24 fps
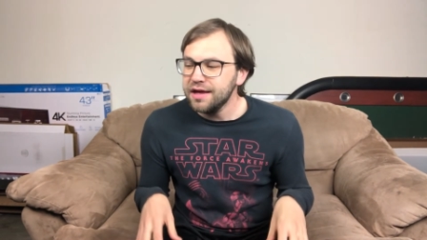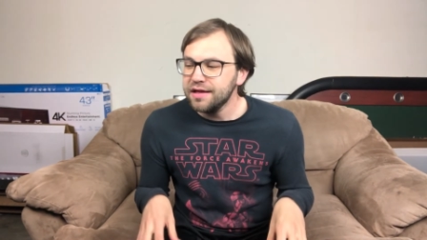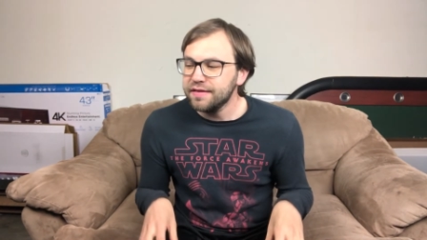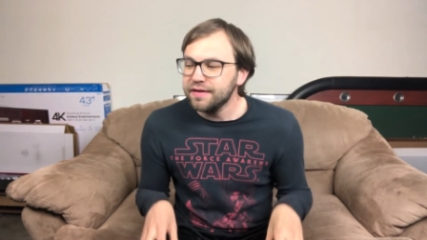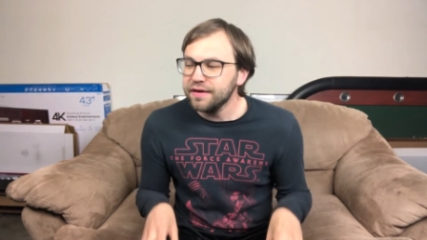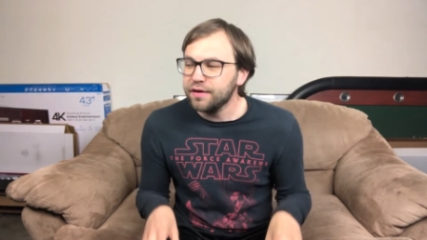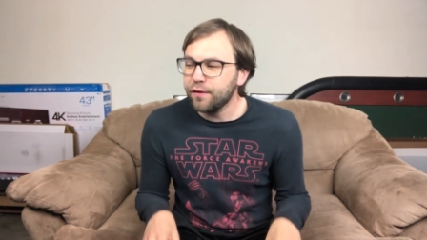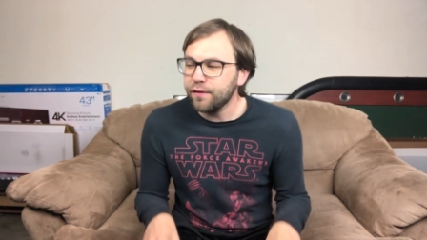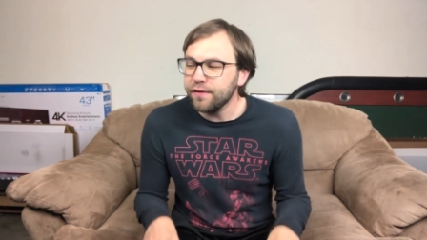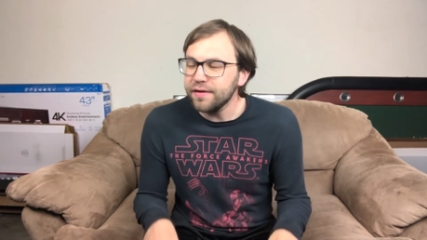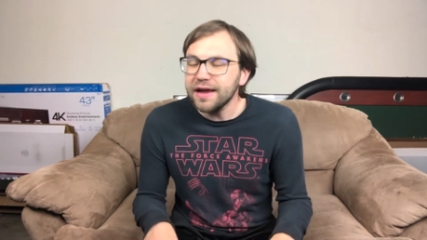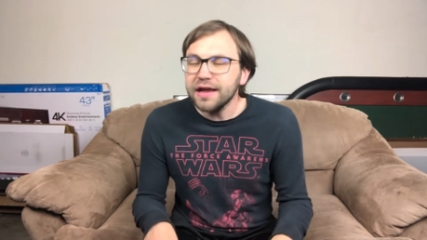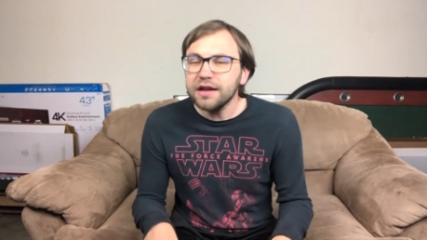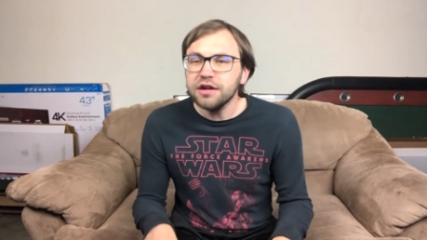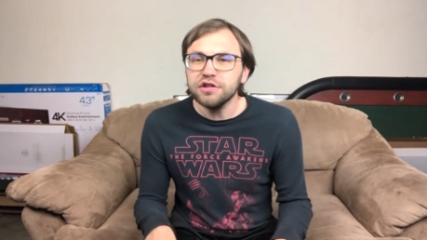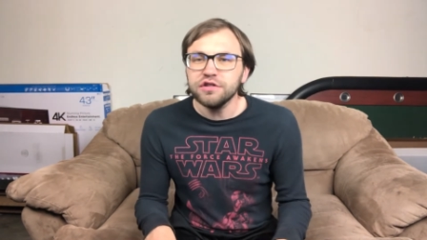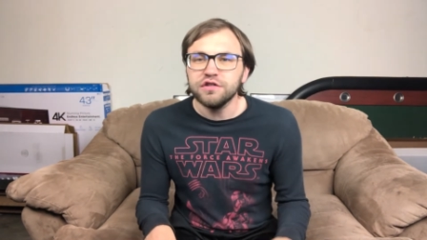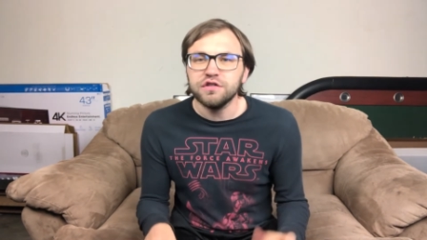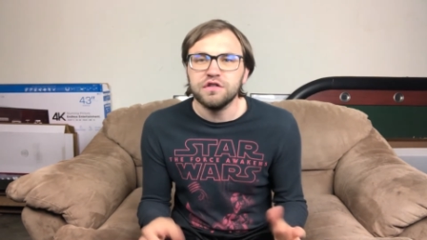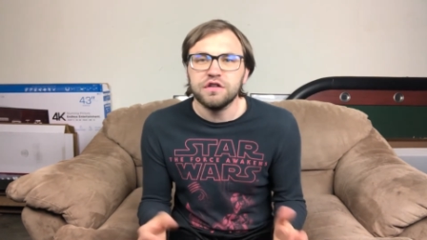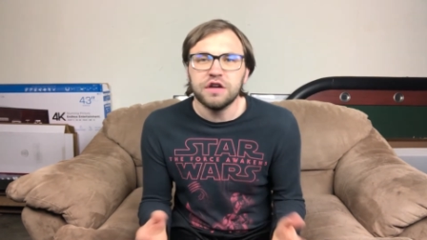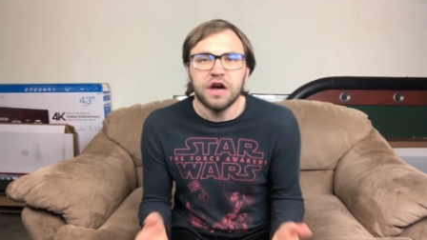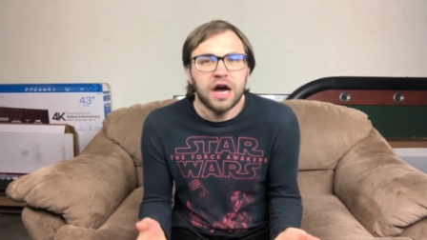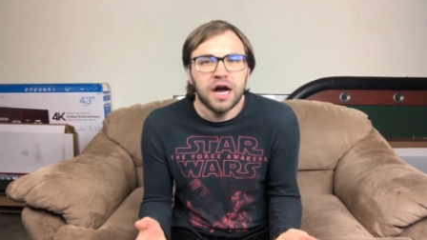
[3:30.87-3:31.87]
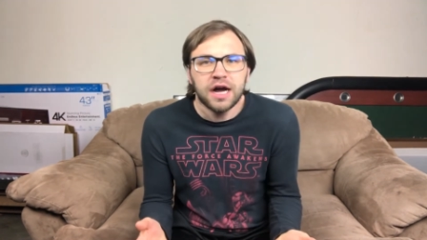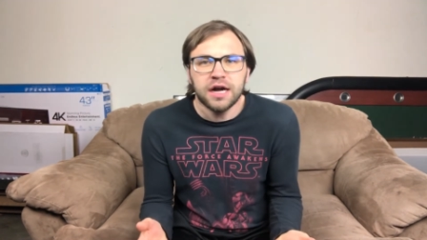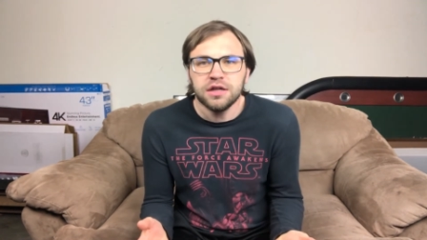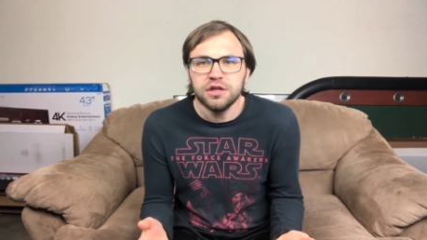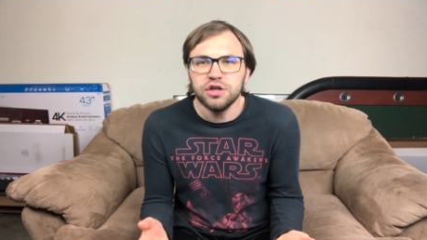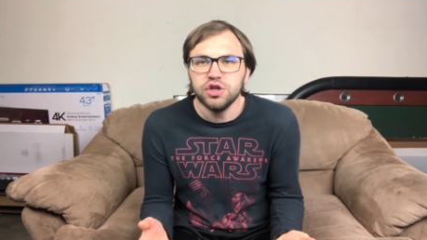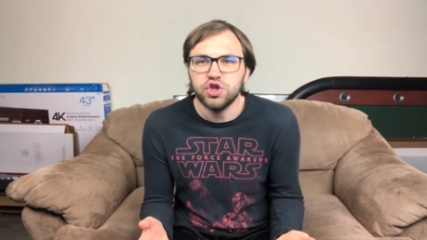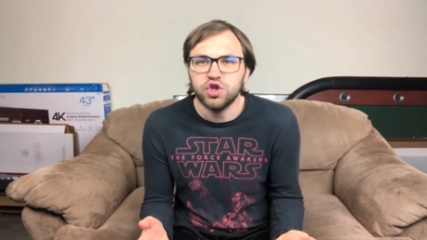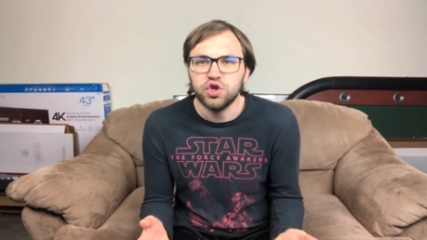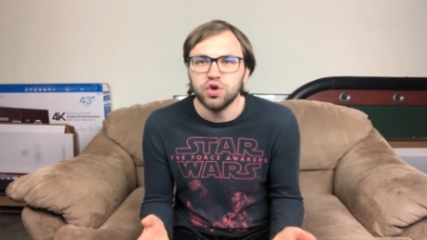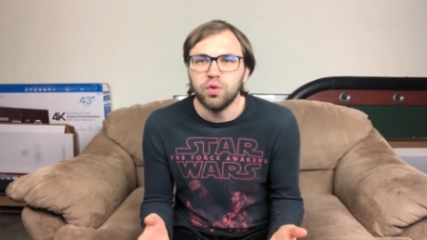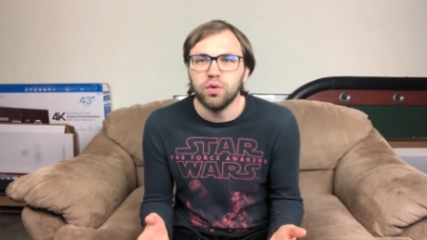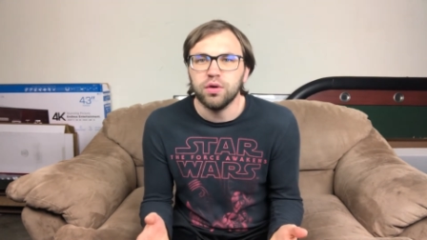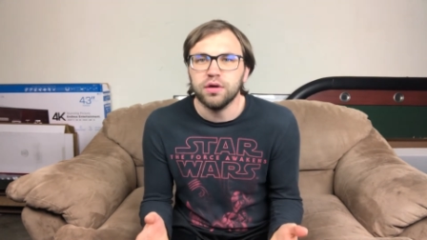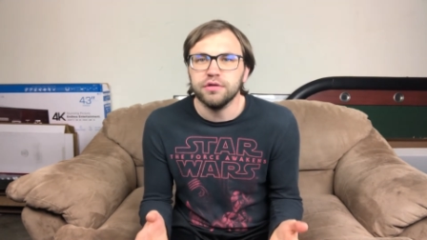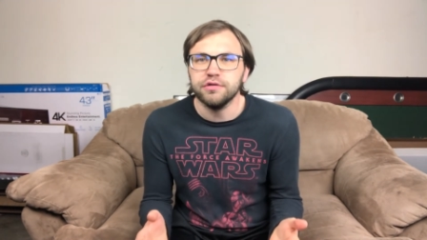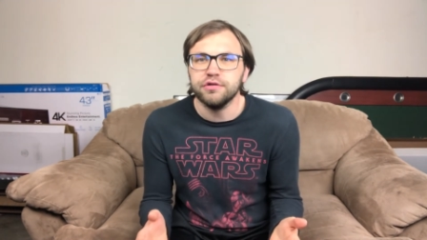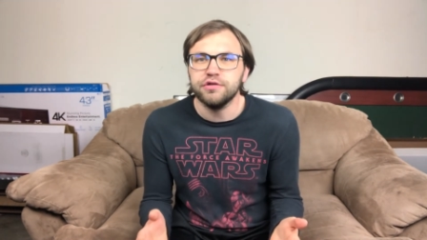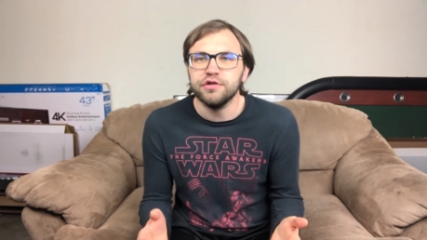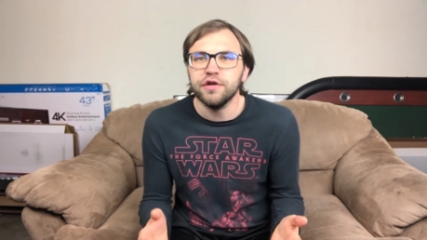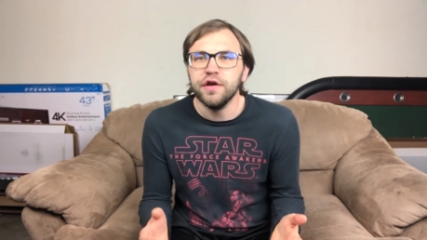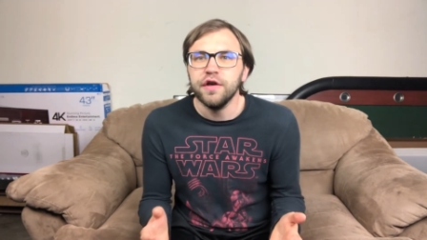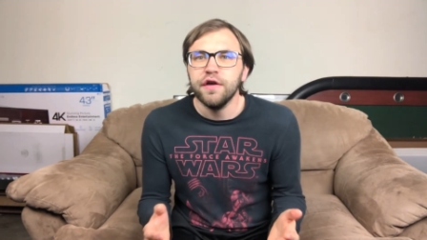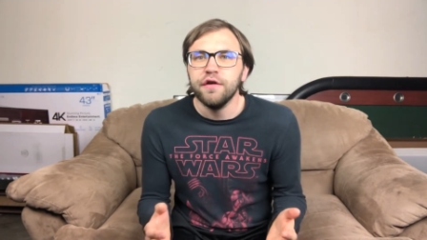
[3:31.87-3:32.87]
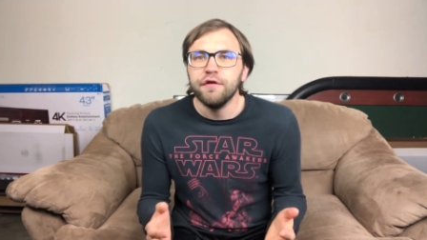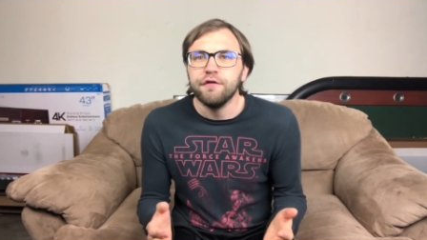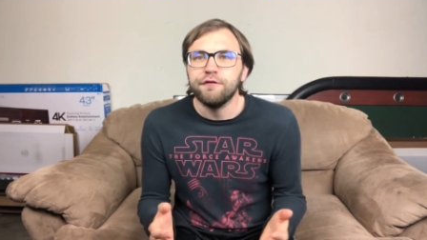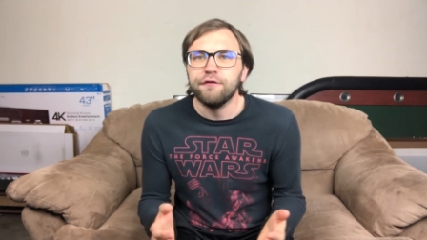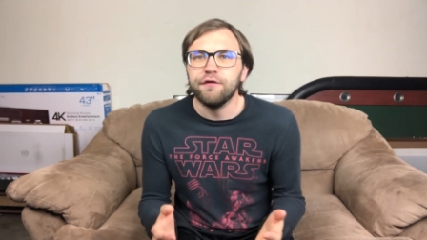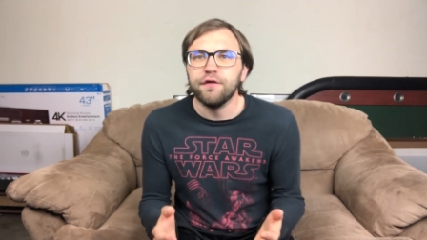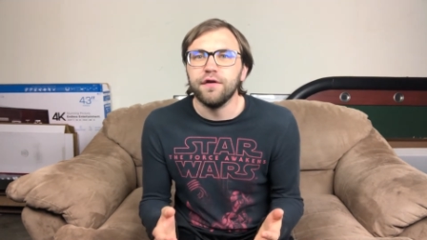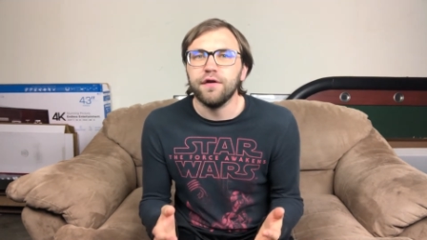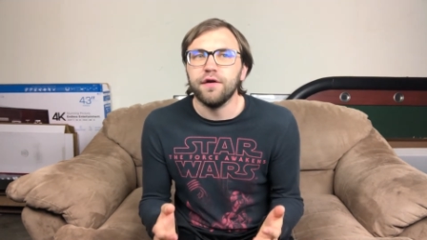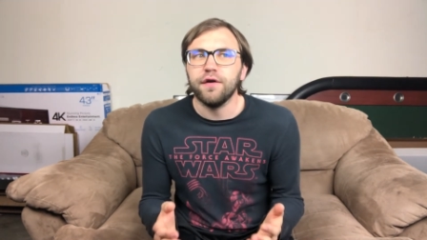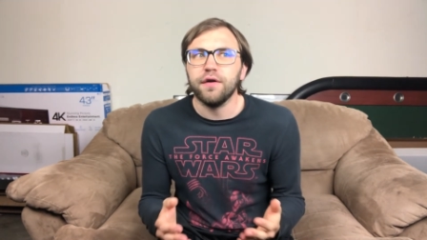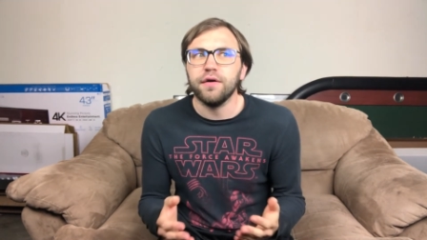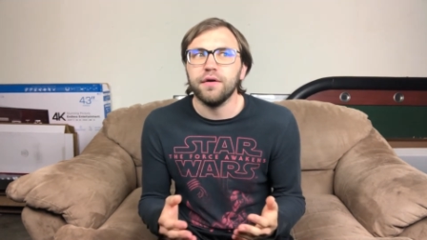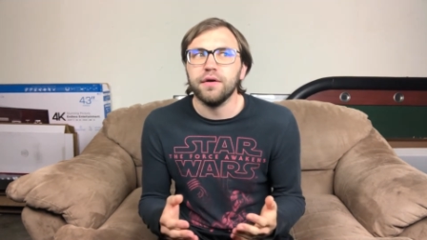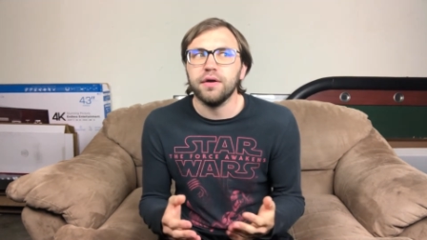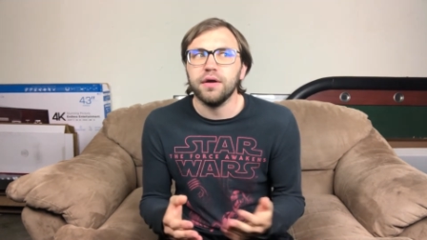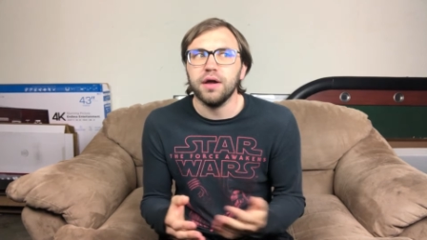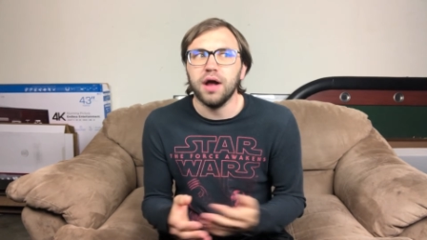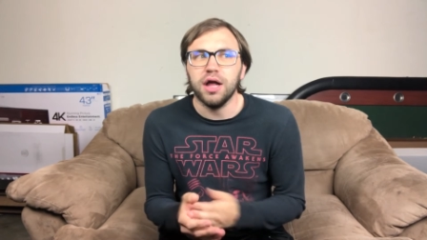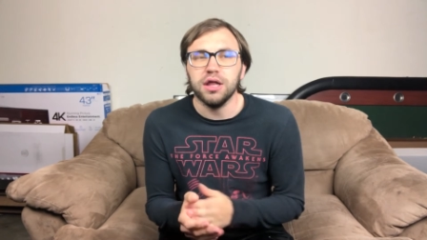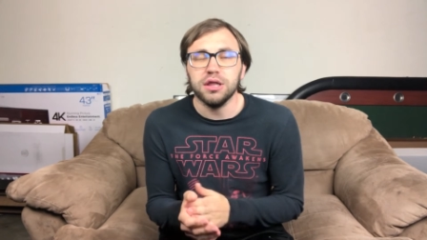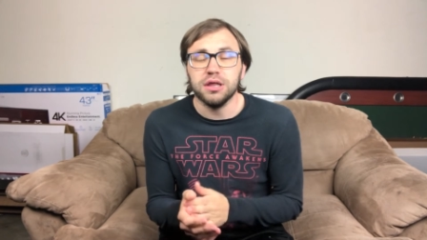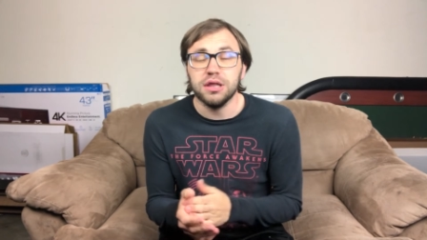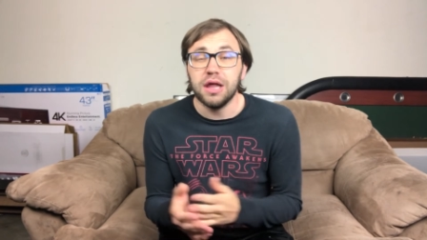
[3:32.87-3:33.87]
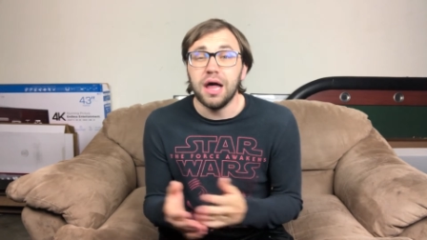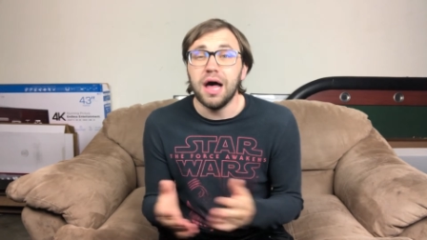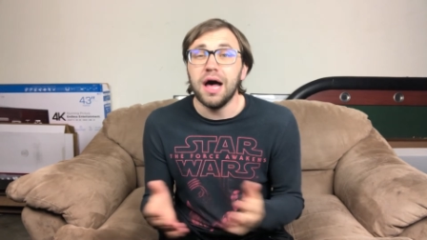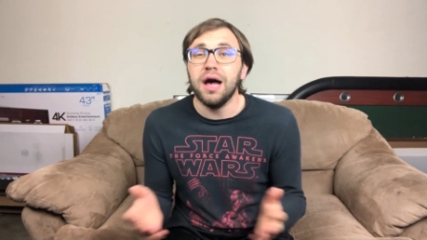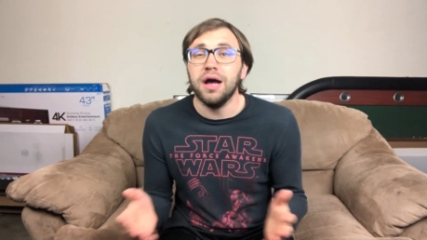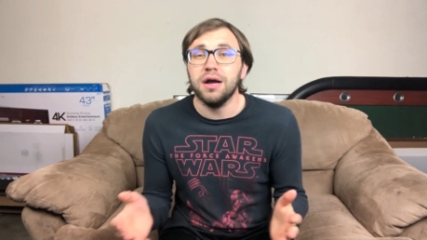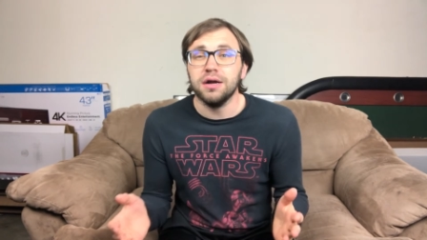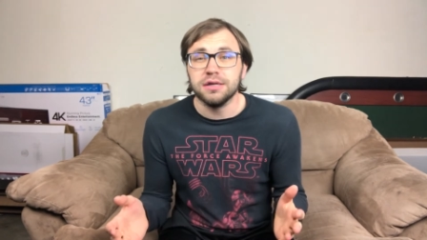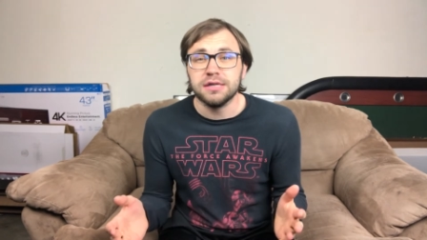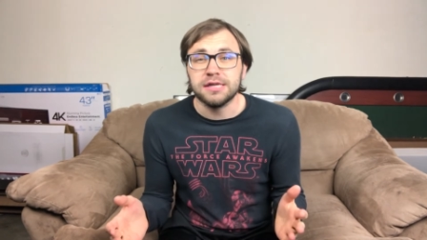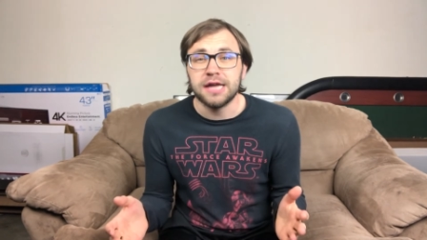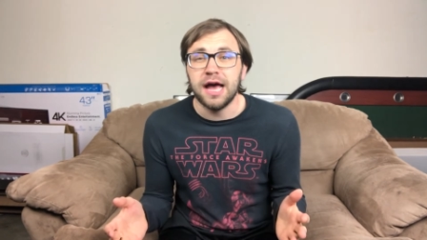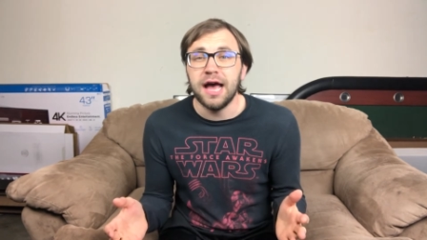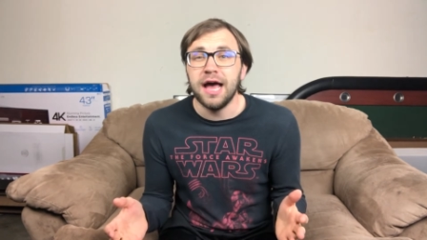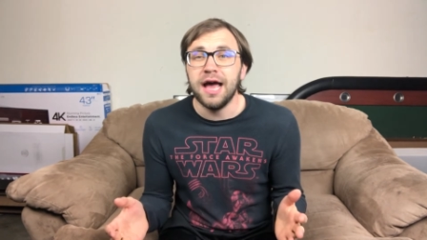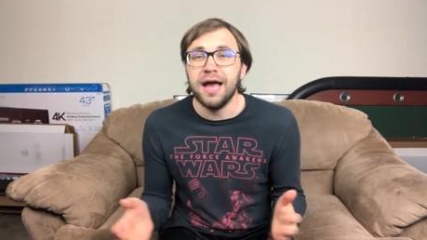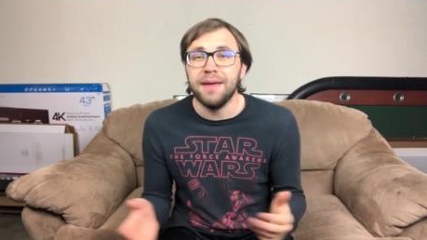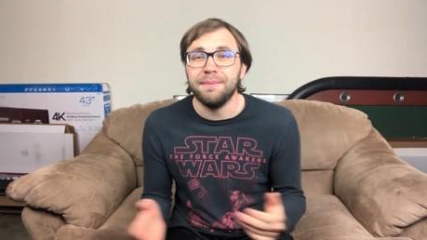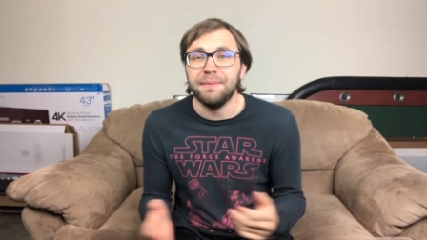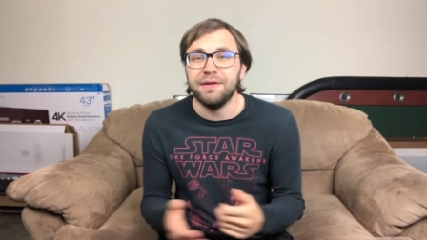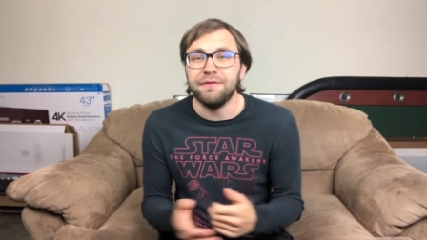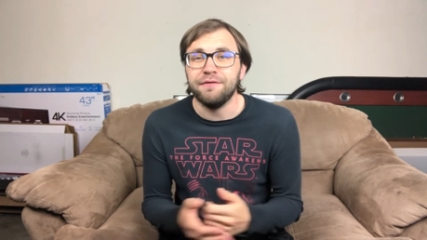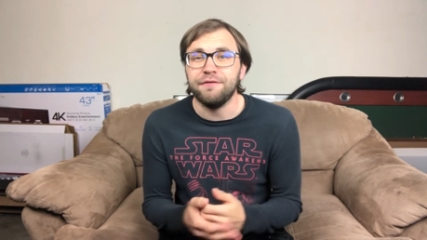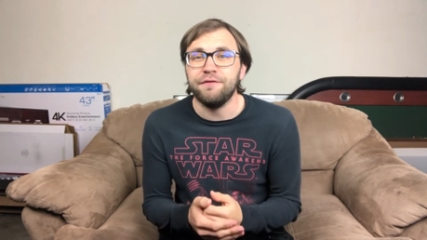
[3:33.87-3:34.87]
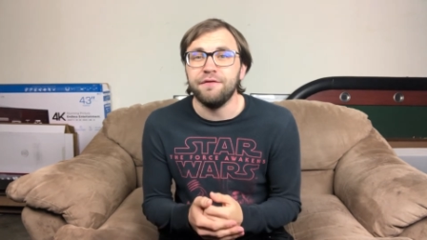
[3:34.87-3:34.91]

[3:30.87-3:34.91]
the creators talked to George for a long time